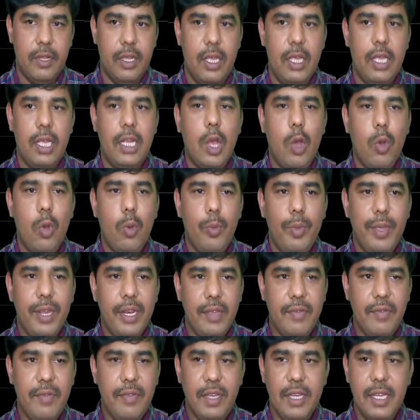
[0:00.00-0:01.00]
In how
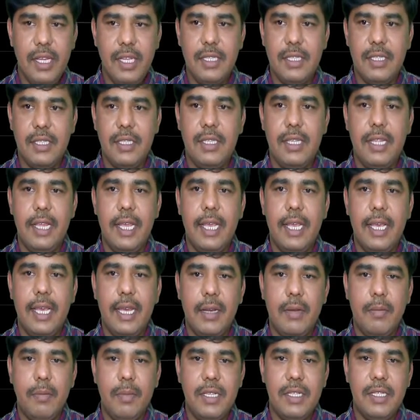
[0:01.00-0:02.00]
many ways they
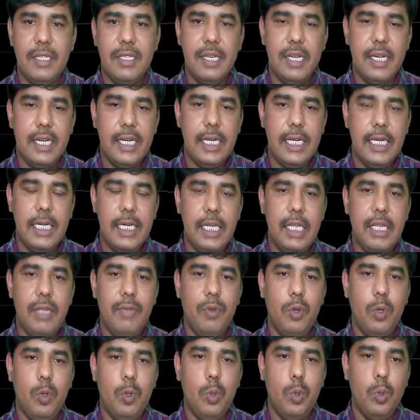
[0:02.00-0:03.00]
can be seated if
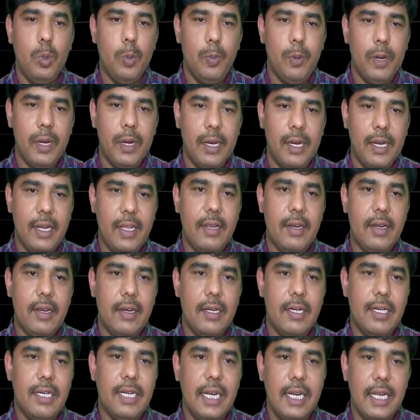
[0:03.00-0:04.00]
2 particular
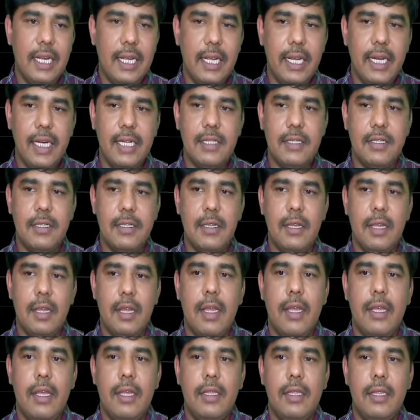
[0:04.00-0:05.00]
delegates
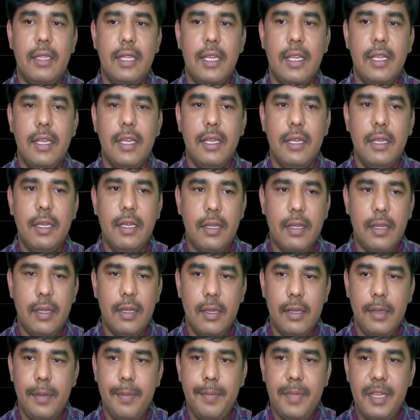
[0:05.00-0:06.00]
they
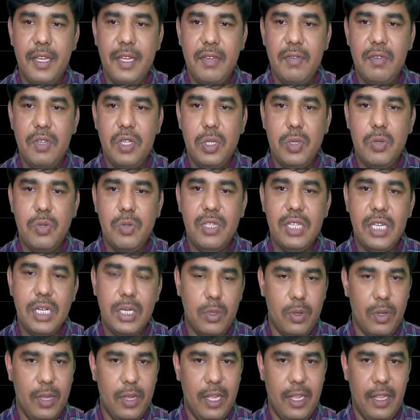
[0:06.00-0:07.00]
may wish to sit
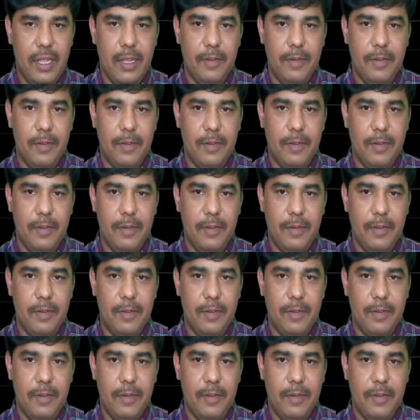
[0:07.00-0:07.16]
together.